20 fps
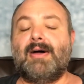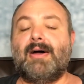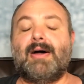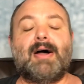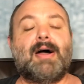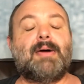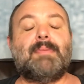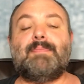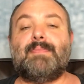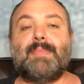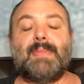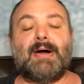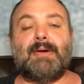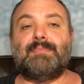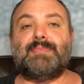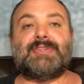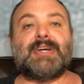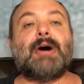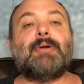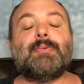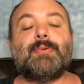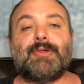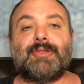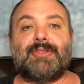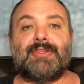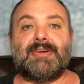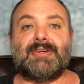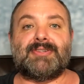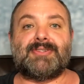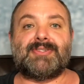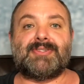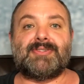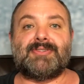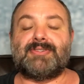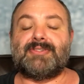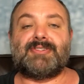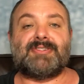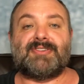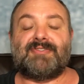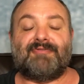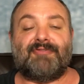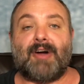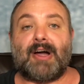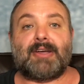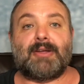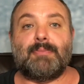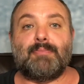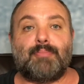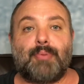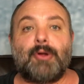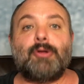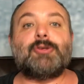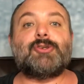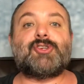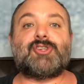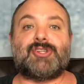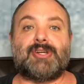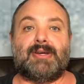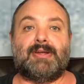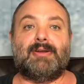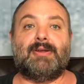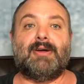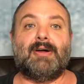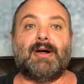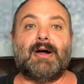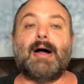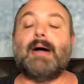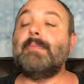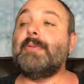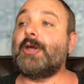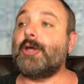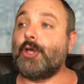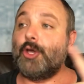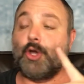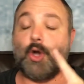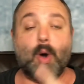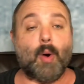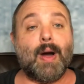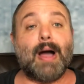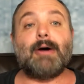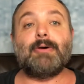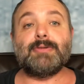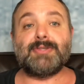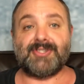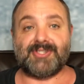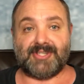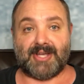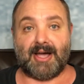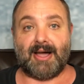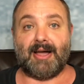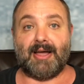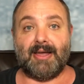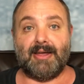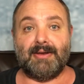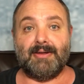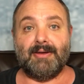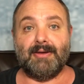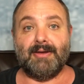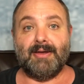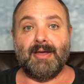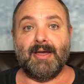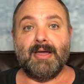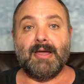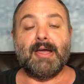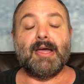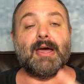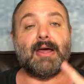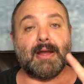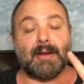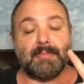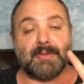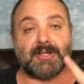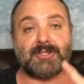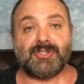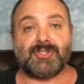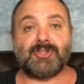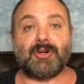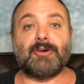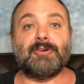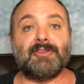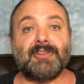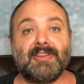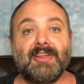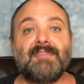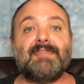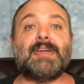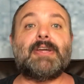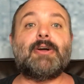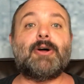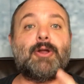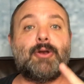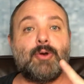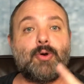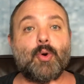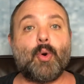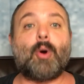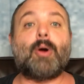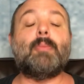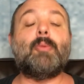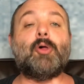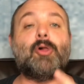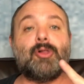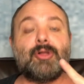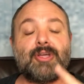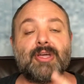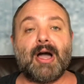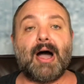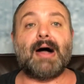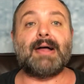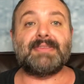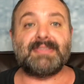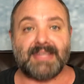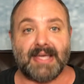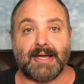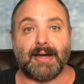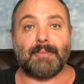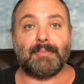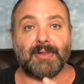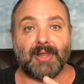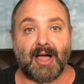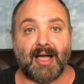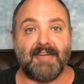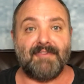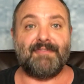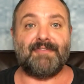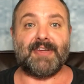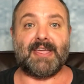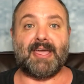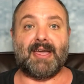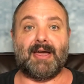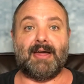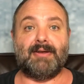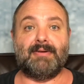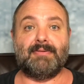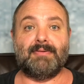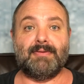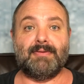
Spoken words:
I'm done with this. This is fucking bullshit. I'm going to go outside and I'm going to start living a normal goddamn life again.